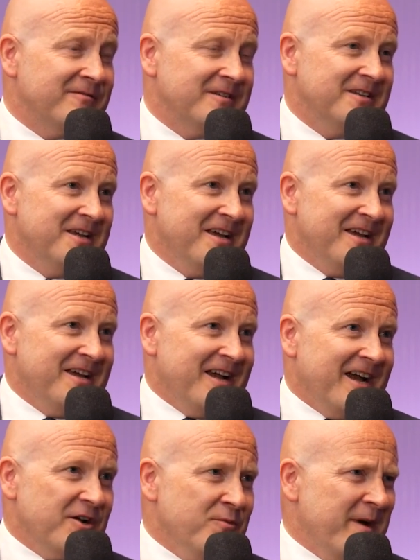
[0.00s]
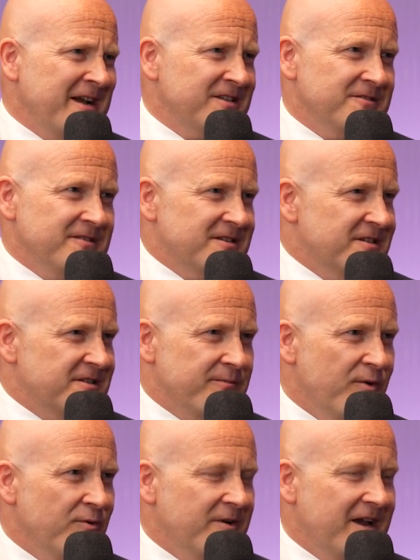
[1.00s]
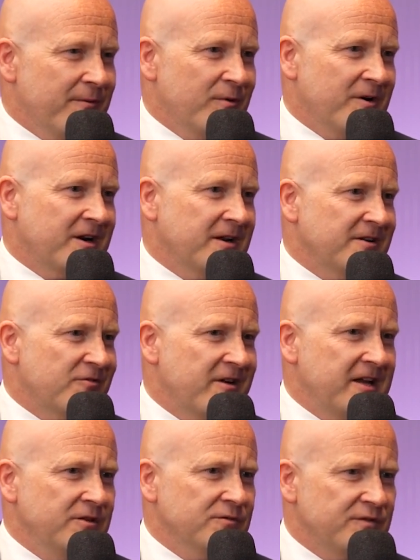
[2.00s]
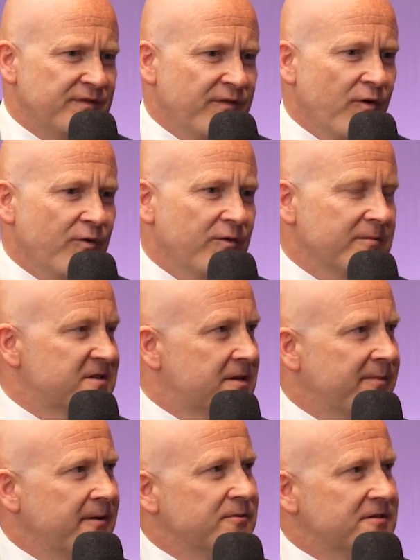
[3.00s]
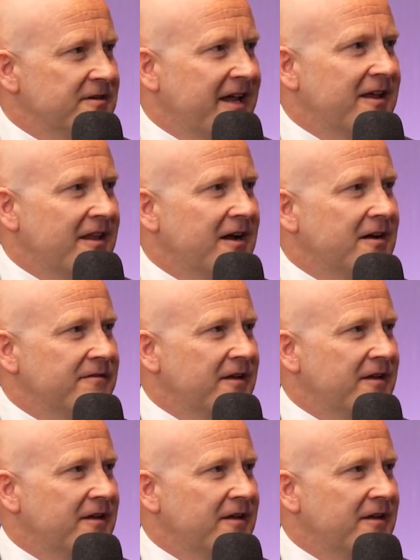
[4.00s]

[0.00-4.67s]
And I go back to it's a support network and creating those forums to be able to get that